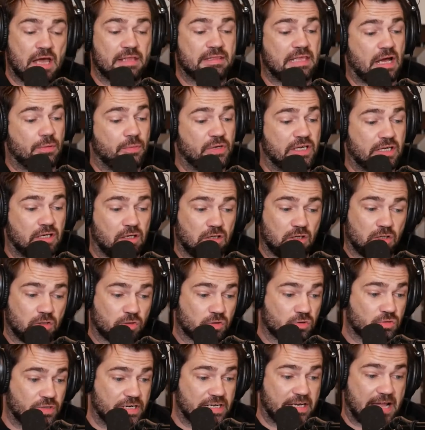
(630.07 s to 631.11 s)
Then we get a
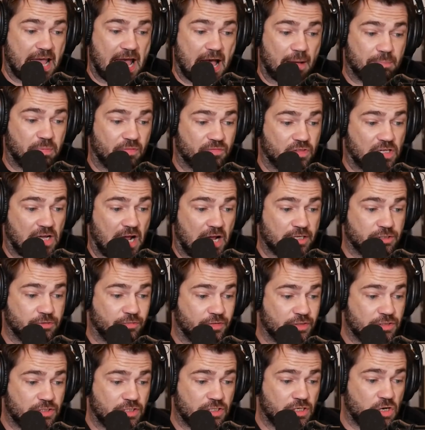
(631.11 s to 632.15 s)
little recap of the
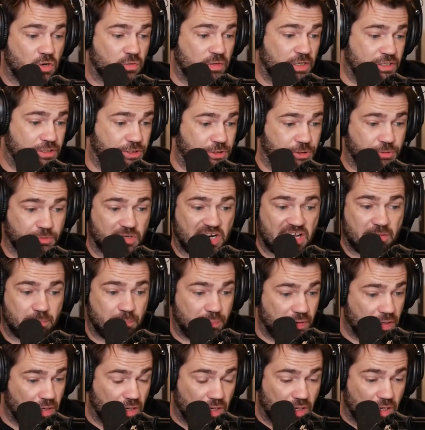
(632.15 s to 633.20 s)
controversy known as
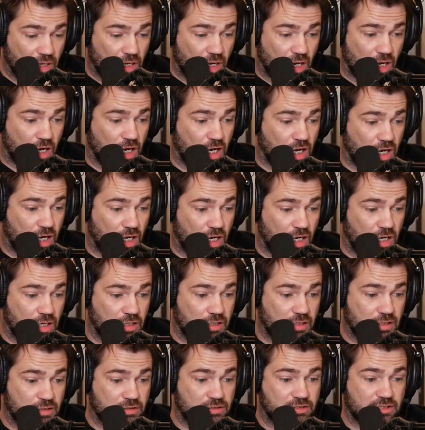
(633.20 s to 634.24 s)
shrimp.
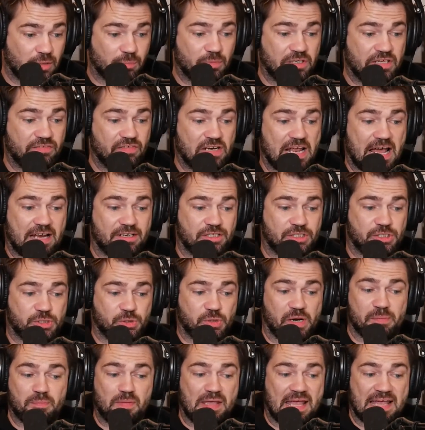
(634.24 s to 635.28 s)
Someone even had a
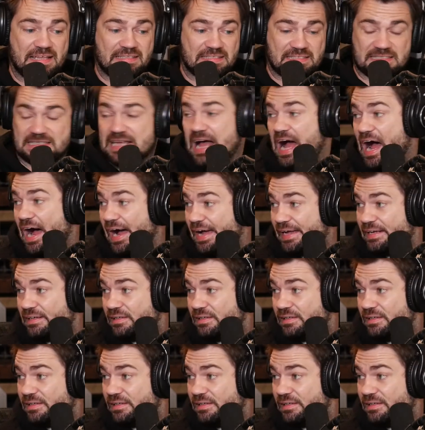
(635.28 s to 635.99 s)
Shrimpgate sign.